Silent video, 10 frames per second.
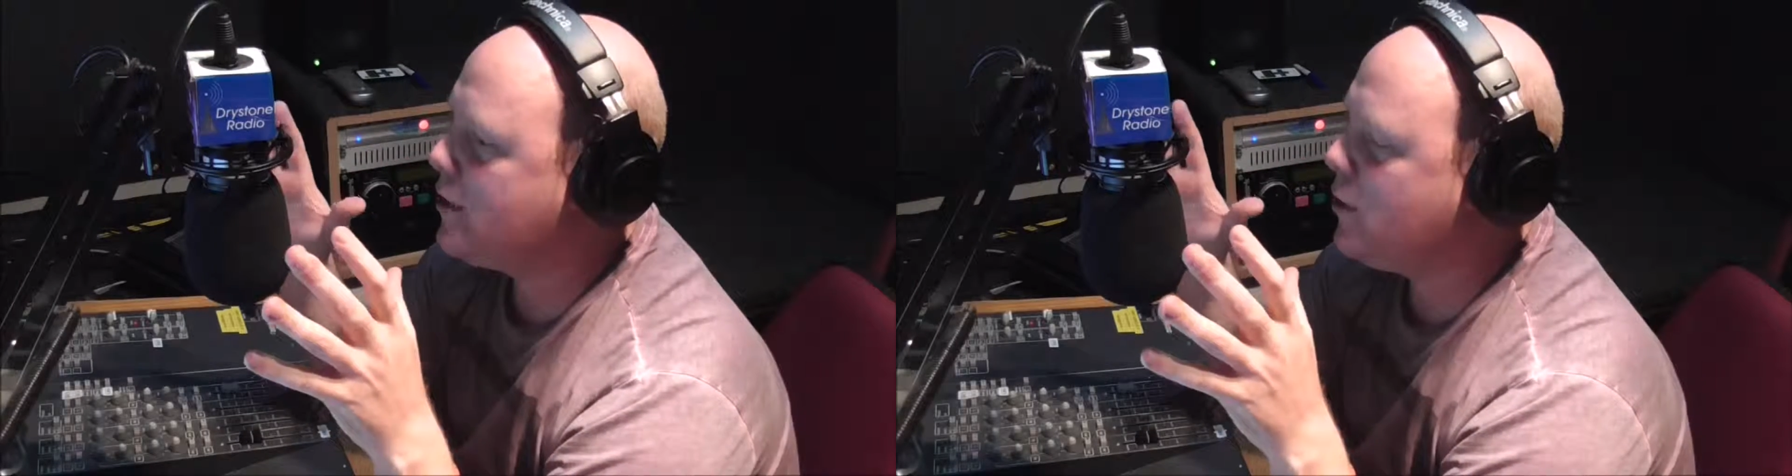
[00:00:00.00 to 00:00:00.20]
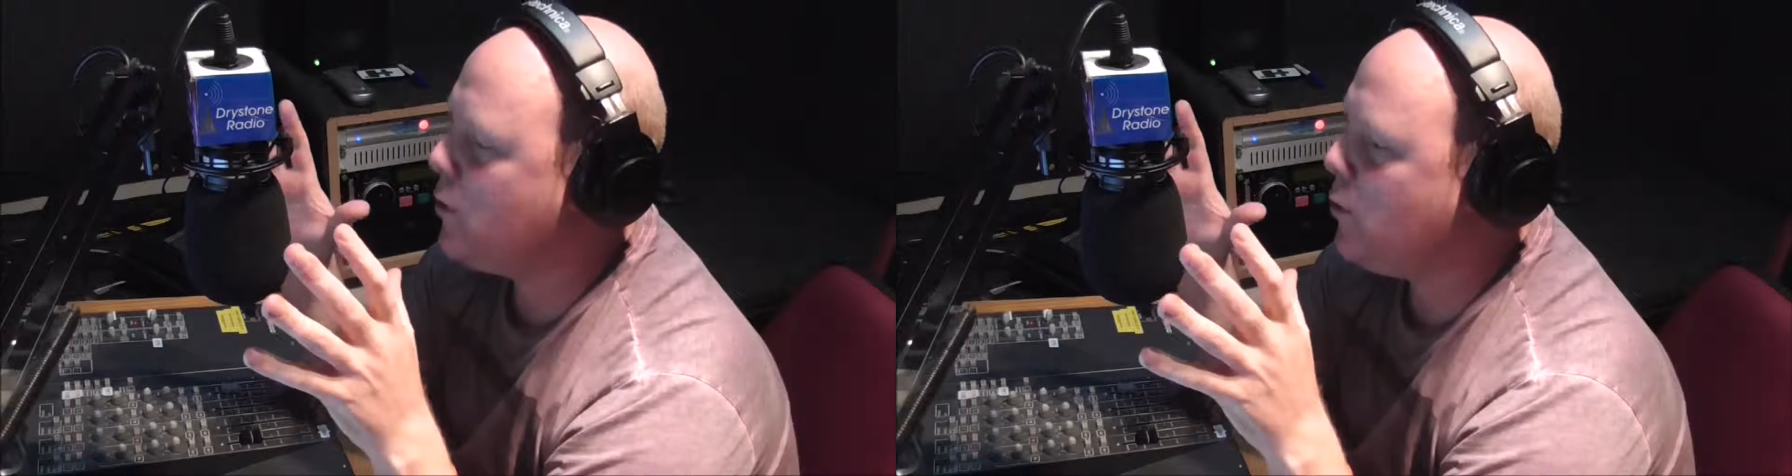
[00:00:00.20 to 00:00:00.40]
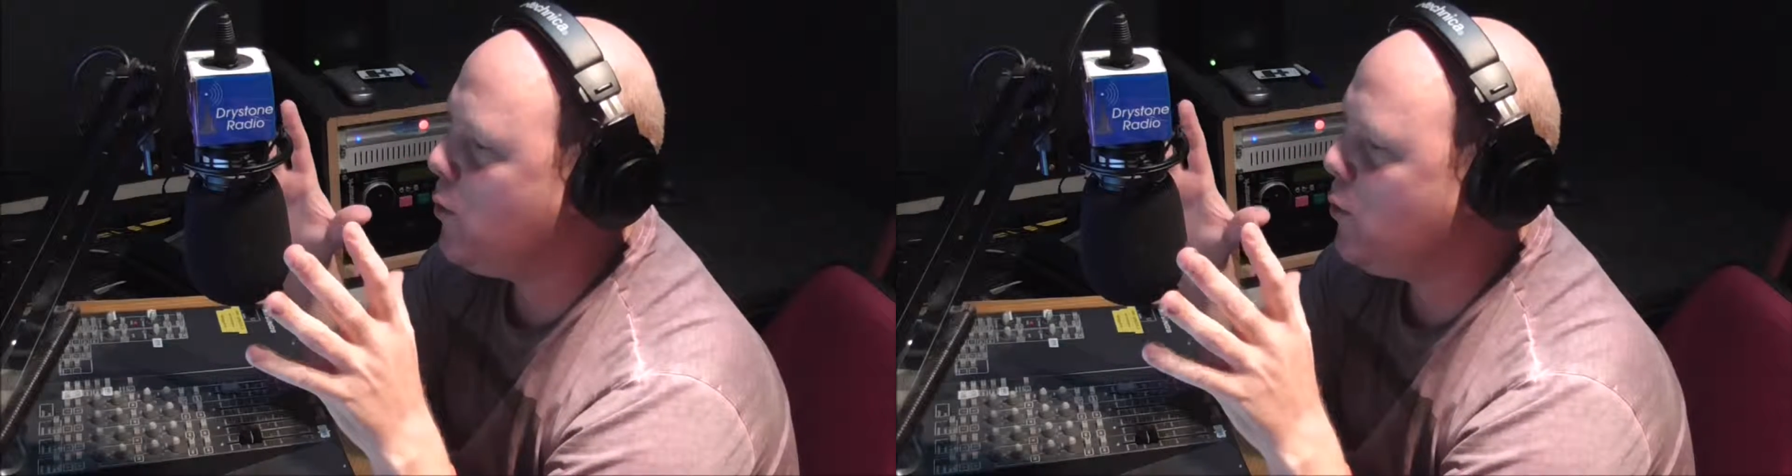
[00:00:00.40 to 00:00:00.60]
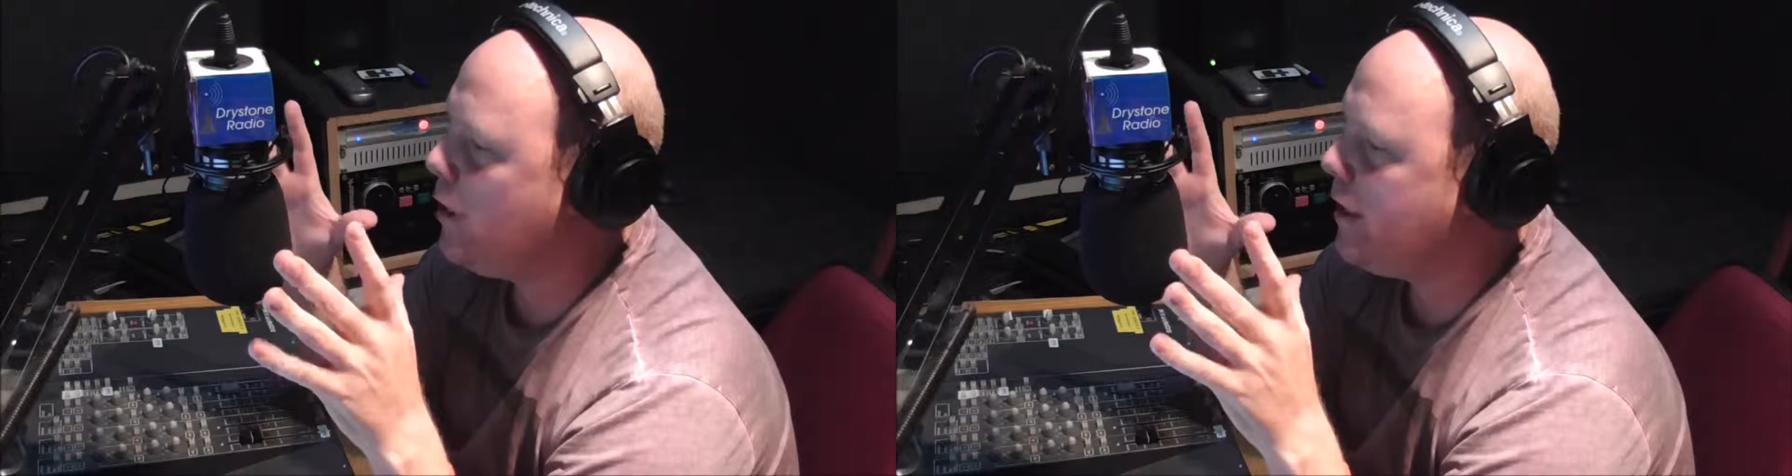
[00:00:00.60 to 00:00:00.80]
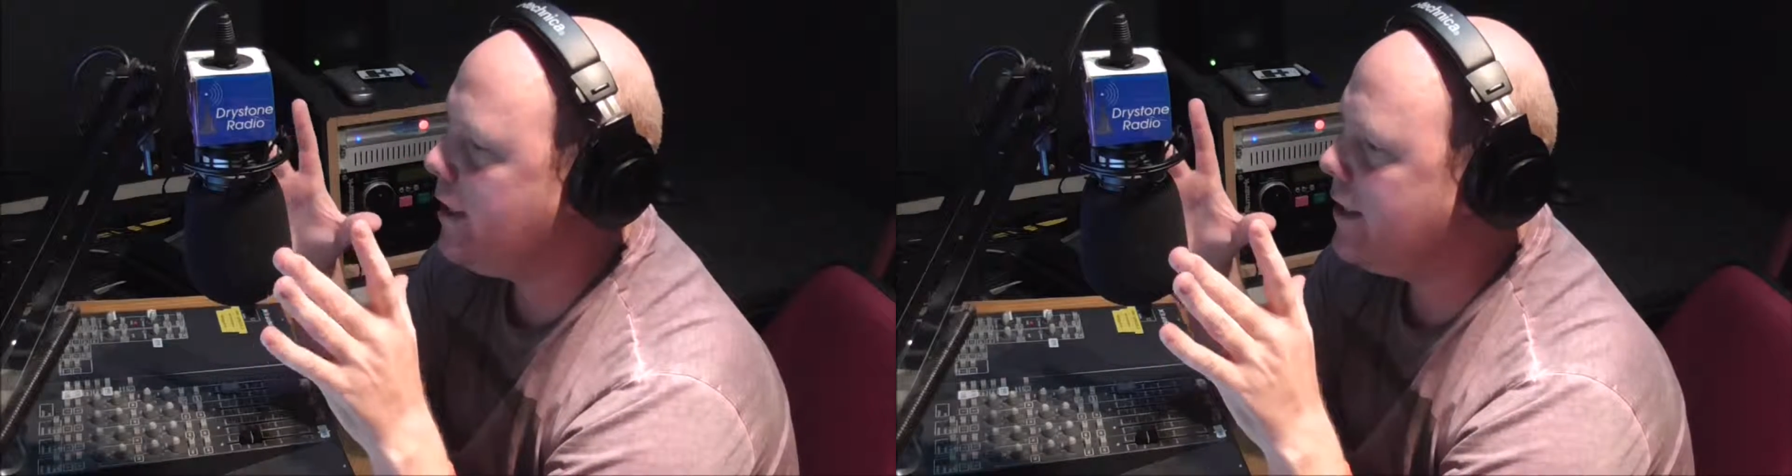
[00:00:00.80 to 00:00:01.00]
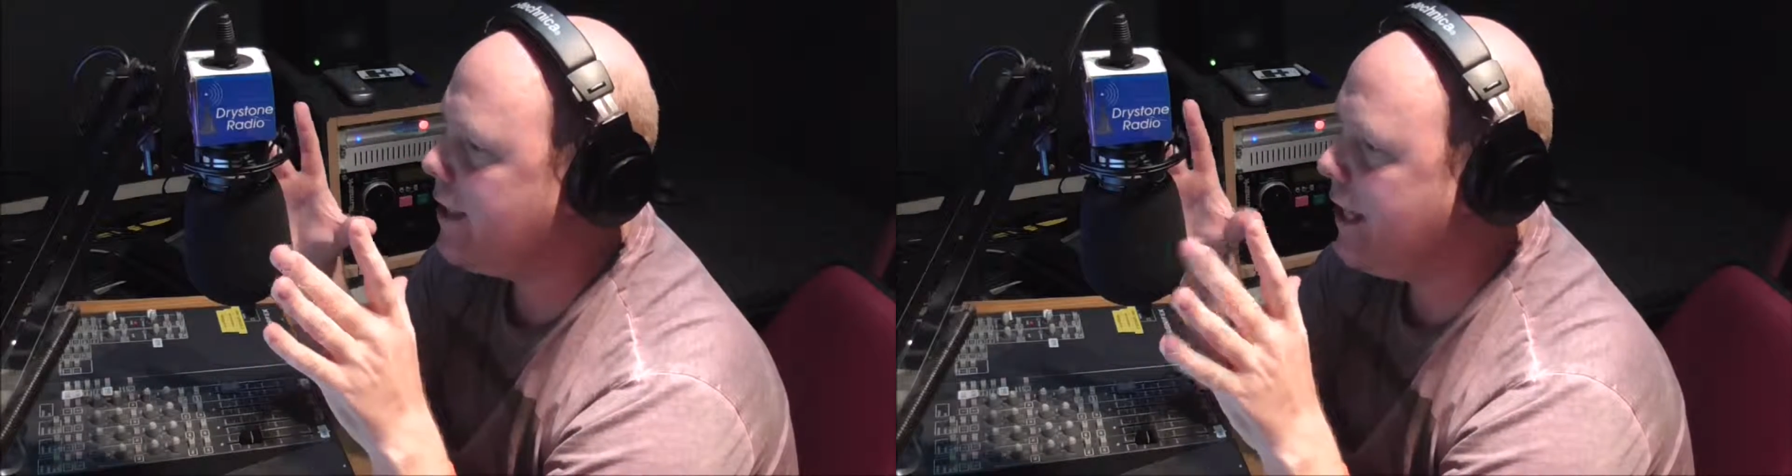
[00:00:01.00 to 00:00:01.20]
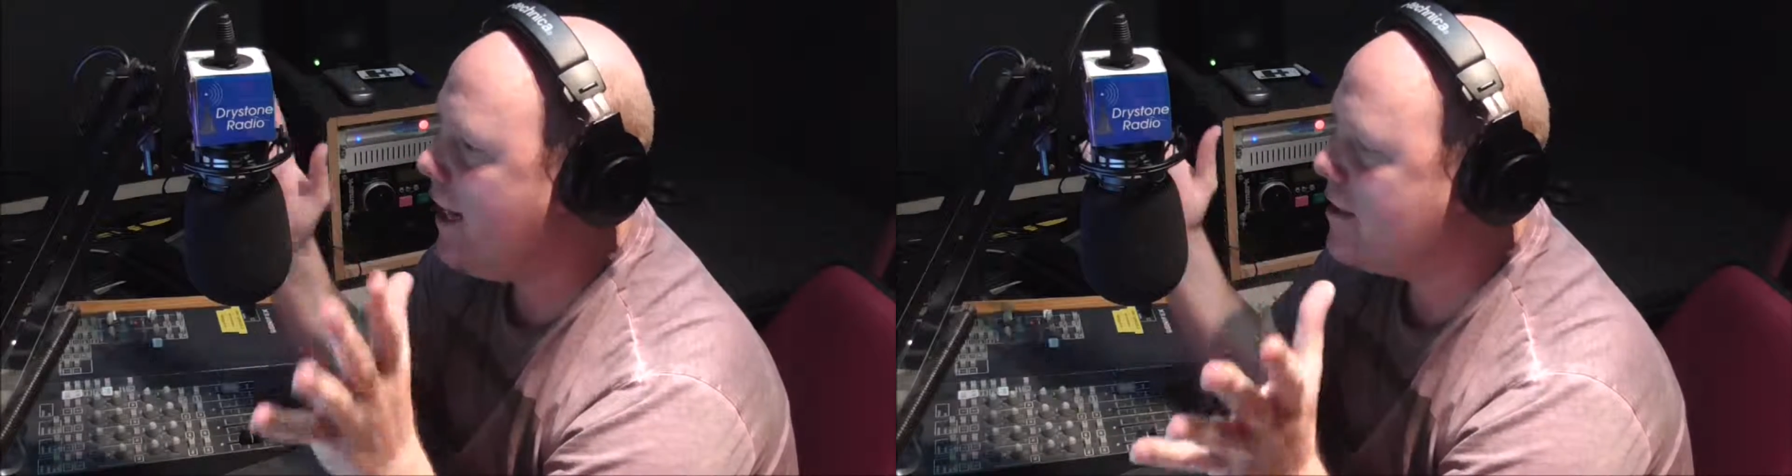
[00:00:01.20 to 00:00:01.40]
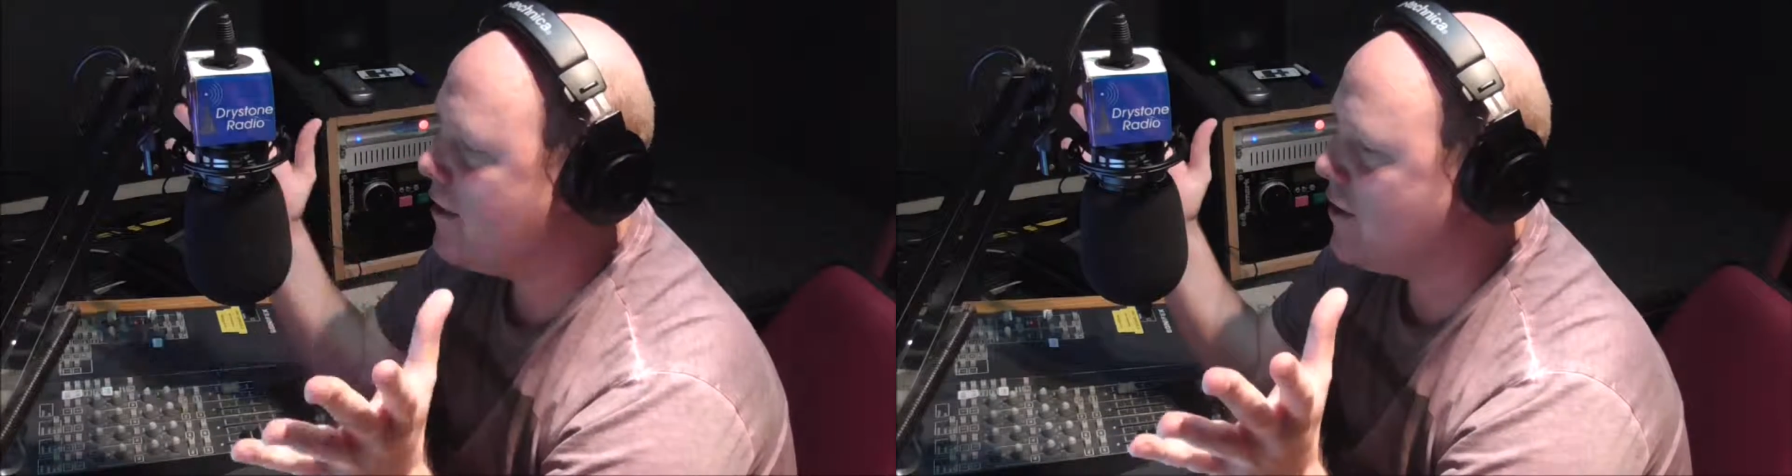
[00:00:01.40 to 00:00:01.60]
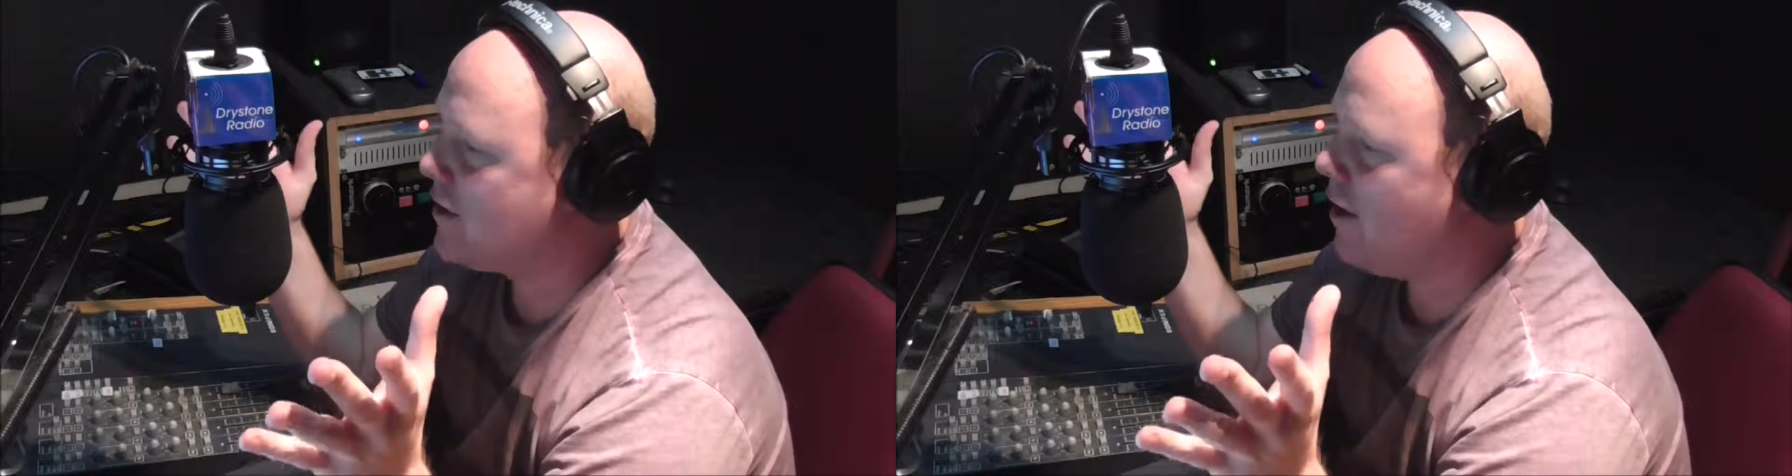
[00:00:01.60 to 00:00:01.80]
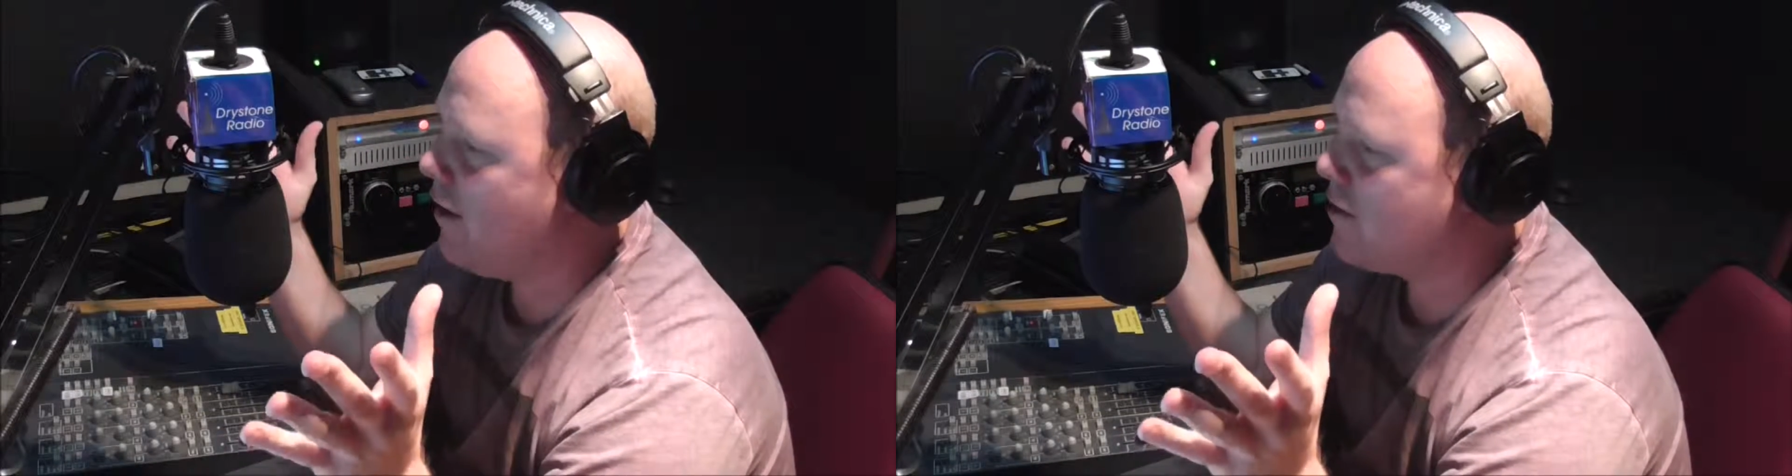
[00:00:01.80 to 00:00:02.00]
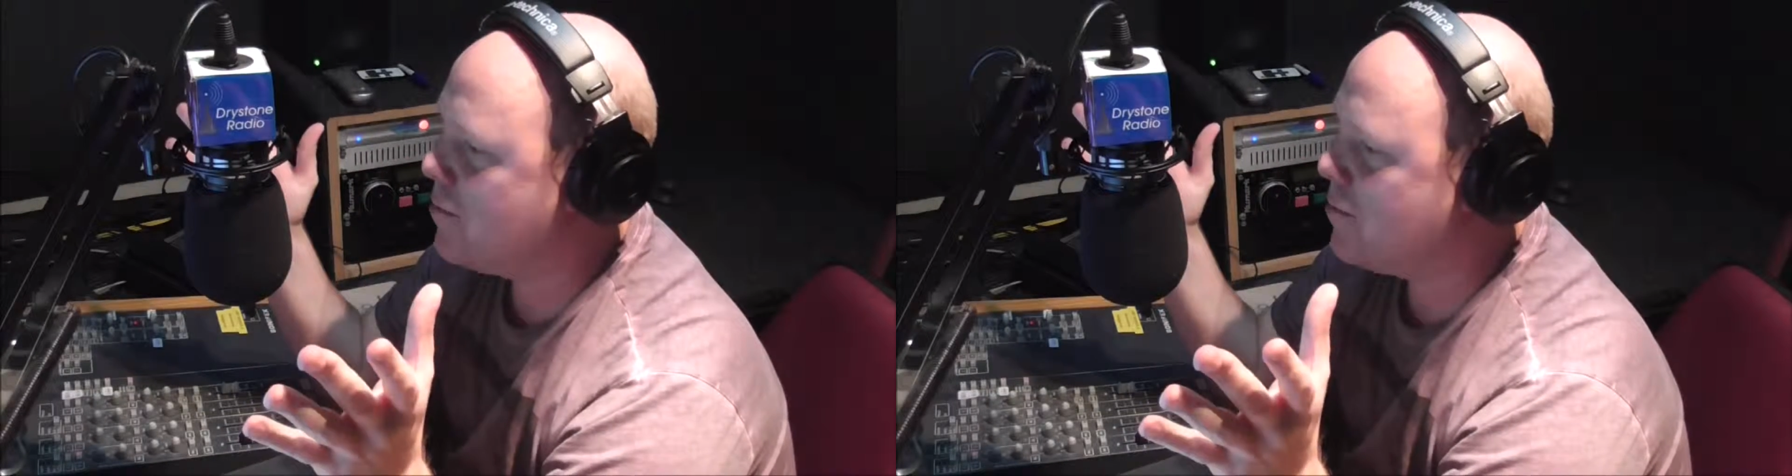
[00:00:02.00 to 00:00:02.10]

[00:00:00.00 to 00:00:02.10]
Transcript: to gaze at the stars?